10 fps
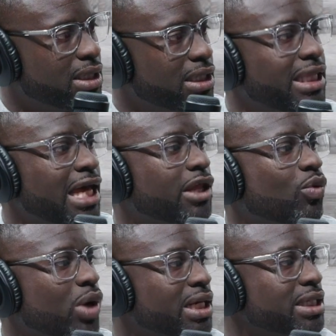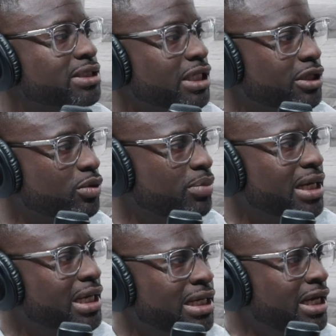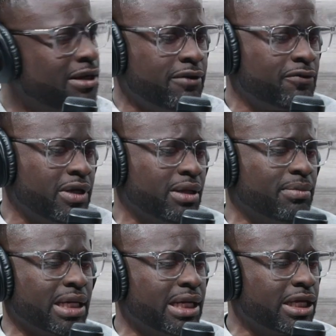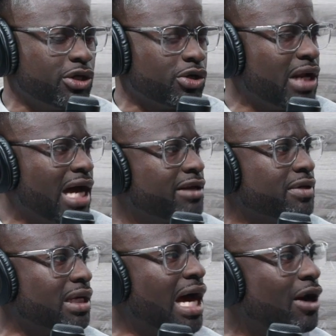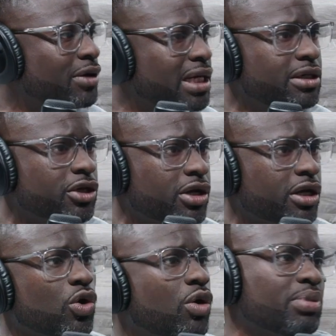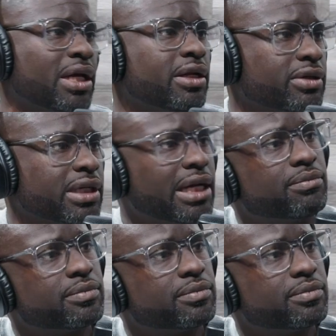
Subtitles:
then they want to continue. But if in the beginning you're not even allowed in, you're going to go and play another game.